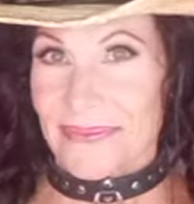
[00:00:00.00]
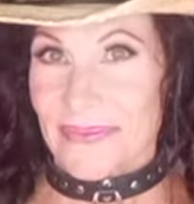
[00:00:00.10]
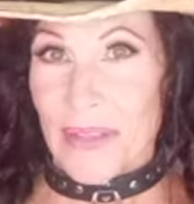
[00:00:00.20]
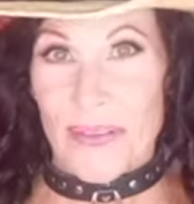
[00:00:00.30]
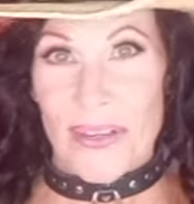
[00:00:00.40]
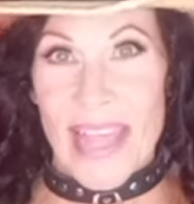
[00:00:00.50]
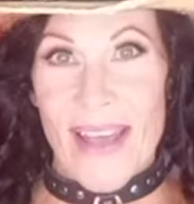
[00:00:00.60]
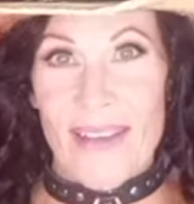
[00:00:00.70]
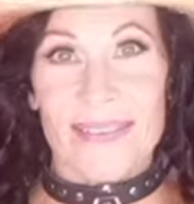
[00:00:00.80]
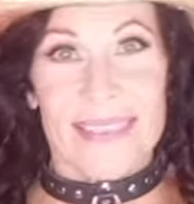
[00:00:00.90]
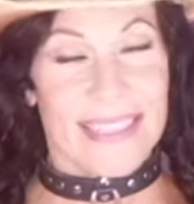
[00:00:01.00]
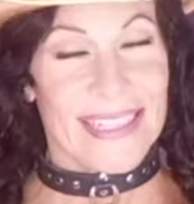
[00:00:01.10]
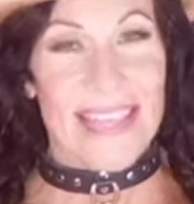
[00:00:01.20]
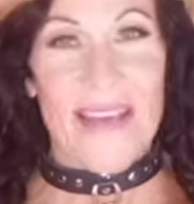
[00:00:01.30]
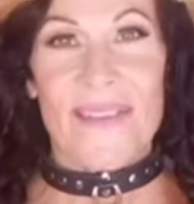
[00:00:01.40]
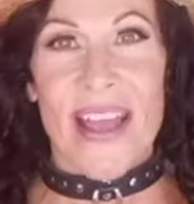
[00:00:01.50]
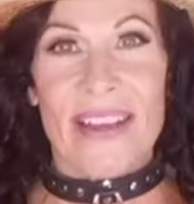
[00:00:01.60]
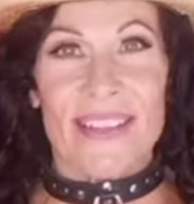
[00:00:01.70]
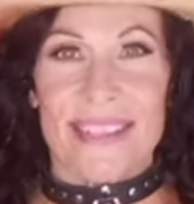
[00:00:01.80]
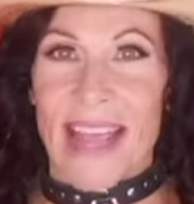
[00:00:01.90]
For now, this is
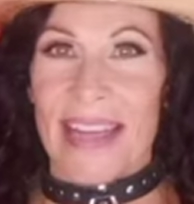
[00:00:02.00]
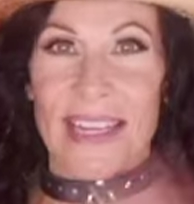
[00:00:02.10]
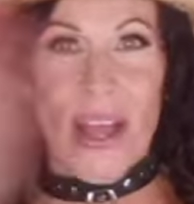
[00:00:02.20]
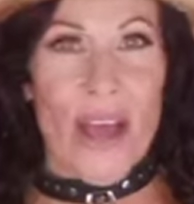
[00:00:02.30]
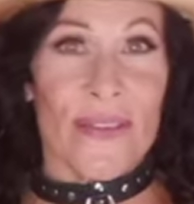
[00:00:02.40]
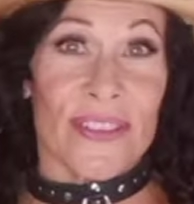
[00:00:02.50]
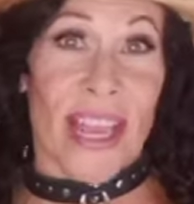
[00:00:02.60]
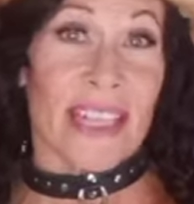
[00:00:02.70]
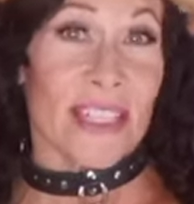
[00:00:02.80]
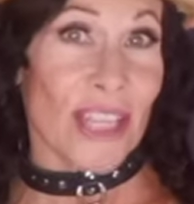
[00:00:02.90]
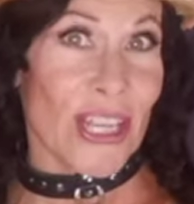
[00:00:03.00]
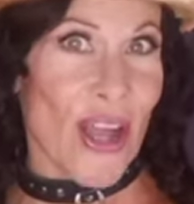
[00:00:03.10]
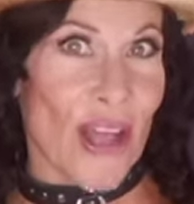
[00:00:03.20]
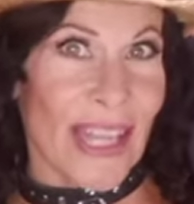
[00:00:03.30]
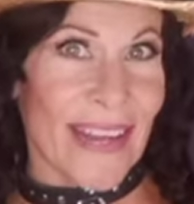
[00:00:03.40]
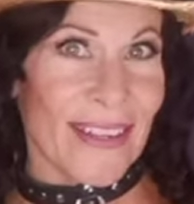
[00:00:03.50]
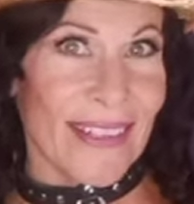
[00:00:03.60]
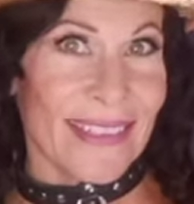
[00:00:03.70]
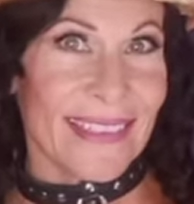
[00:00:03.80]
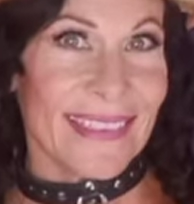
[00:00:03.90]
Sapphire signing off, saying see y'all
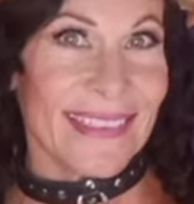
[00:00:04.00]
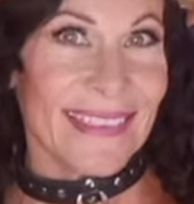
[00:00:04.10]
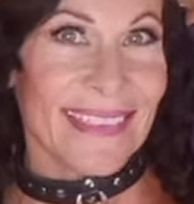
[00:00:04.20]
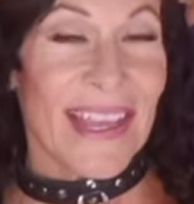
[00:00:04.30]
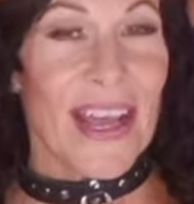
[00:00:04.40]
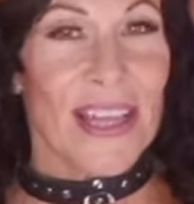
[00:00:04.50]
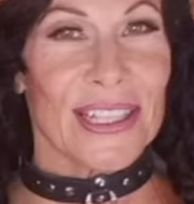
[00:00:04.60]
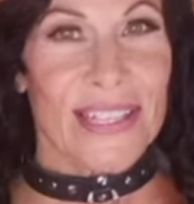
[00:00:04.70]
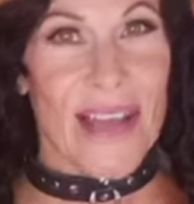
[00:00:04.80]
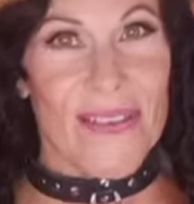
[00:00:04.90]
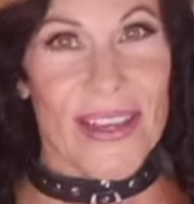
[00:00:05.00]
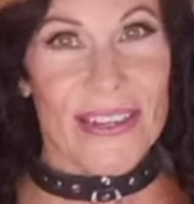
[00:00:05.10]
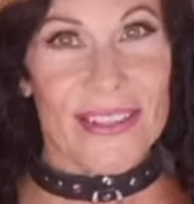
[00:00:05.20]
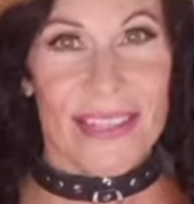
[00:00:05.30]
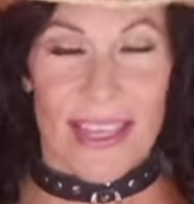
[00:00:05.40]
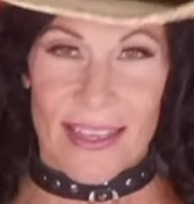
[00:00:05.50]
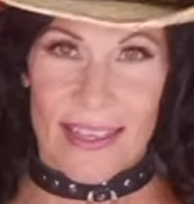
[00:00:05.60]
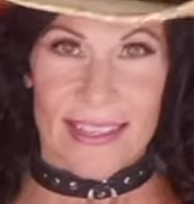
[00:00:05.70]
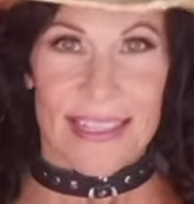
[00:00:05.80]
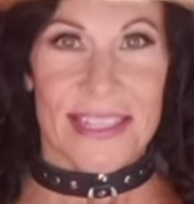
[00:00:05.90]
later on Sapphire's
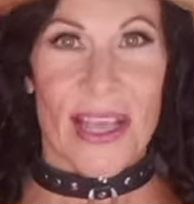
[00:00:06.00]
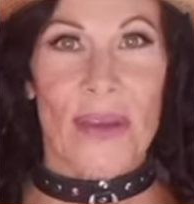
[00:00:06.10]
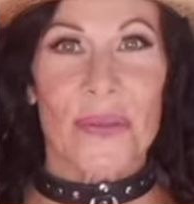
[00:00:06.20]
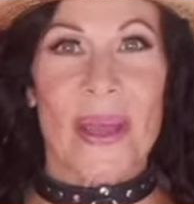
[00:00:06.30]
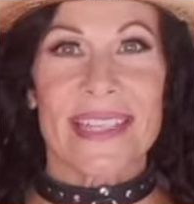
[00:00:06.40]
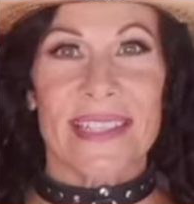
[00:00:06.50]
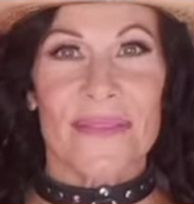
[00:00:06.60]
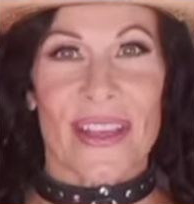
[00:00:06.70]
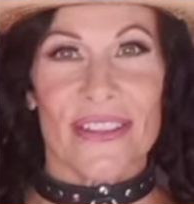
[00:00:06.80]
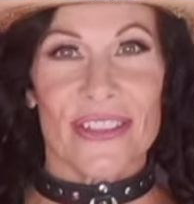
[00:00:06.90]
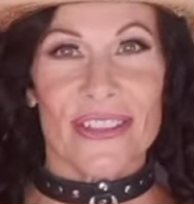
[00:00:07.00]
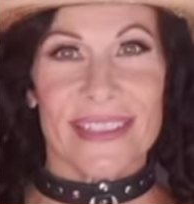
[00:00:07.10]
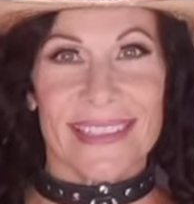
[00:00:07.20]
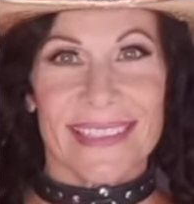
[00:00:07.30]
Southwest Adventures.